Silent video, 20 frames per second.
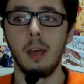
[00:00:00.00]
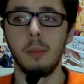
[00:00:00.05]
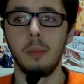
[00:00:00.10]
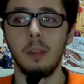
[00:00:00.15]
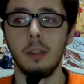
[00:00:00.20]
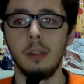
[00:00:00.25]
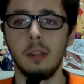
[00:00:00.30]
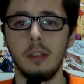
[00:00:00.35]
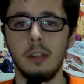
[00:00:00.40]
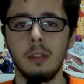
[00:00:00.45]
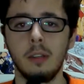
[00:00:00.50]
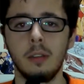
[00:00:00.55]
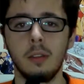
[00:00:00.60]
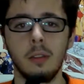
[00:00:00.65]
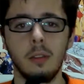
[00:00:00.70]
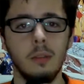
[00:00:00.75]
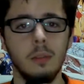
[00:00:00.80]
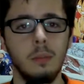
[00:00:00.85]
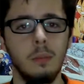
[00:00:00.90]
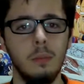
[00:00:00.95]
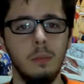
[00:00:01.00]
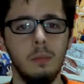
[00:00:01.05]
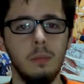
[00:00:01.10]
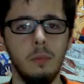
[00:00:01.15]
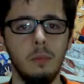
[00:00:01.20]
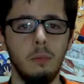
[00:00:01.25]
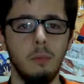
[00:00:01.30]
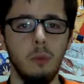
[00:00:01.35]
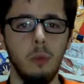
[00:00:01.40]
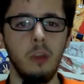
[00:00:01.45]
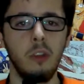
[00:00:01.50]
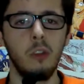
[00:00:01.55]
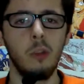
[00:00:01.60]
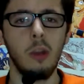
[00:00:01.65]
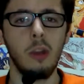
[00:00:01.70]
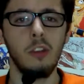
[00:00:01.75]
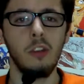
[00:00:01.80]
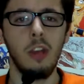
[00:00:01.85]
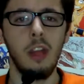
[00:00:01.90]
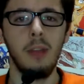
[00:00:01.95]
But in
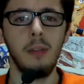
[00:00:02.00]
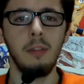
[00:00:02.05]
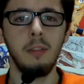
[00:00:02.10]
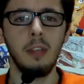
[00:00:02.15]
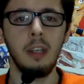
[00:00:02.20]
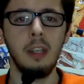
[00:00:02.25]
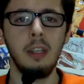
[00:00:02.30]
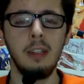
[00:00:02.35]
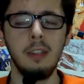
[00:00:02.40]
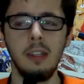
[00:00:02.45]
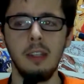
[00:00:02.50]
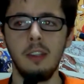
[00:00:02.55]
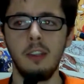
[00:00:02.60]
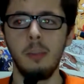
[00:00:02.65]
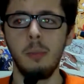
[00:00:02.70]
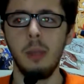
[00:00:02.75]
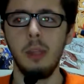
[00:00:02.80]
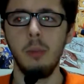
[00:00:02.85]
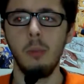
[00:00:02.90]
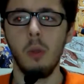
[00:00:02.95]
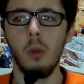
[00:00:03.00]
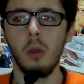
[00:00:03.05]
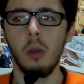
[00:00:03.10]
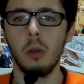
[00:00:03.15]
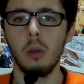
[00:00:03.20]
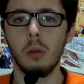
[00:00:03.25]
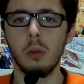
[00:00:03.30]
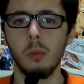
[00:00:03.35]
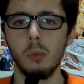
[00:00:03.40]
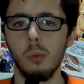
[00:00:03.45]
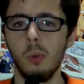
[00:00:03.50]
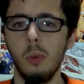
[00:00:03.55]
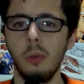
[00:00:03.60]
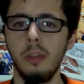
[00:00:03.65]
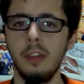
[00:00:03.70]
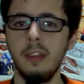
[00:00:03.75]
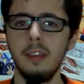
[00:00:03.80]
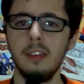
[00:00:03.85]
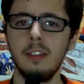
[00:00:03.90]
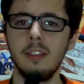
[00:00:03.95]
Resurrection F, he needed to be more
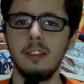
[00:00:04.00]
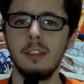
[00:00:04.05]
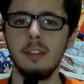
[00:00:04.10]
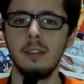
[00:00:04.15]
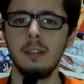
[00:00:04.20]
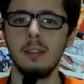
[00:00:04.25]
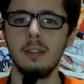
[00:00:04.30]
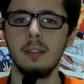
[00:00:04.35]
ruthless.